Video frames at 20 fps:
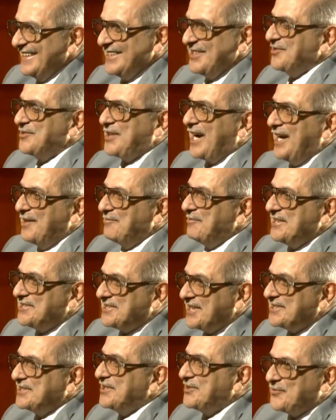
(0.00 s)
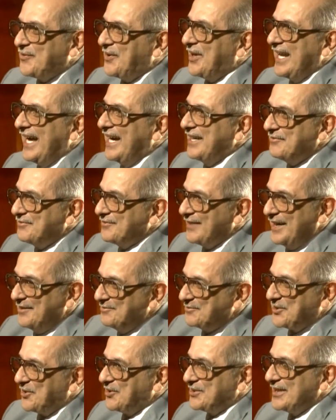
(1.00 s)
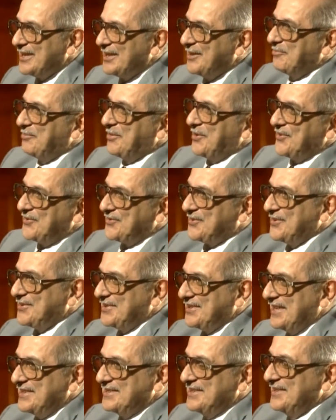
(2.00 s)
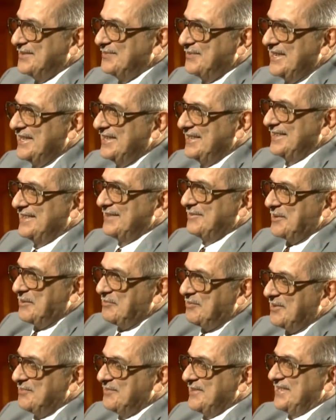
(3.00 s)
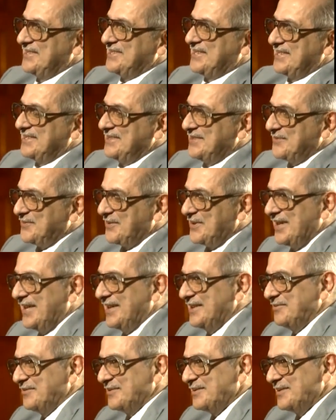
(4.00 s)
You can't be judges for life. I'm totally opposed to judges being the people being judges for life.